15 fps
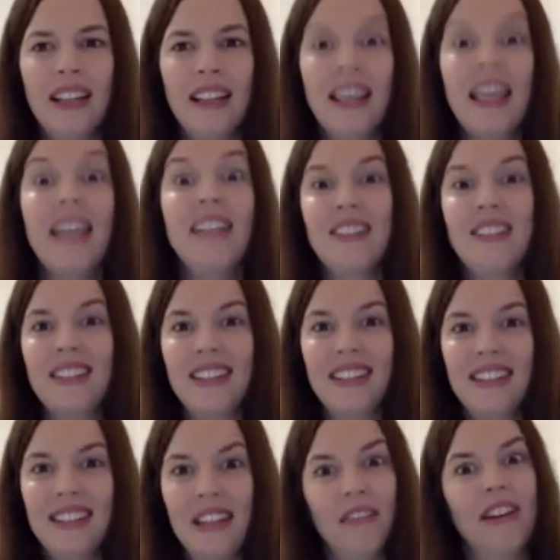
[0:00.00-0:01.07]
They are just
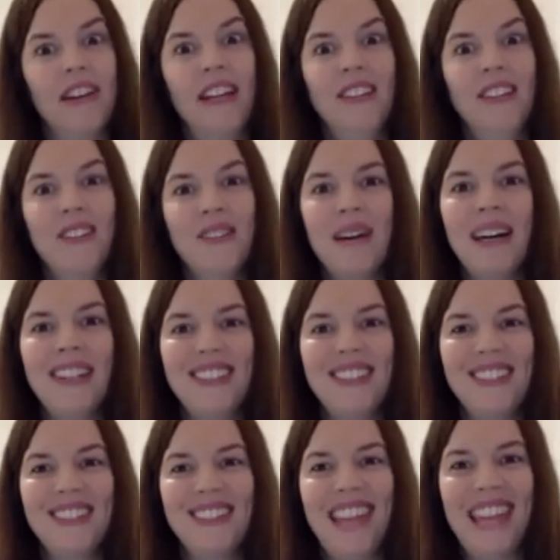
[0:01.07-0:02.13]
different, but
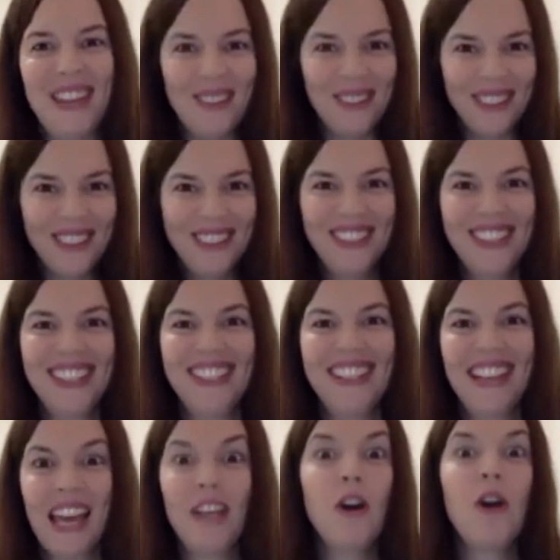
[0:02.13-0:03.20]
equal
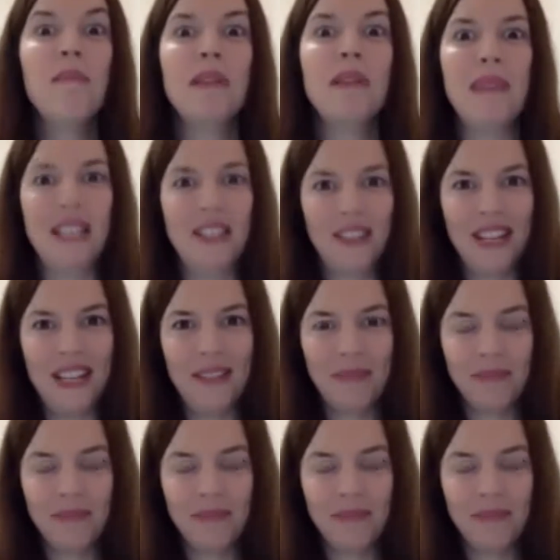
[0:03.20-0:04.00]
and complementary.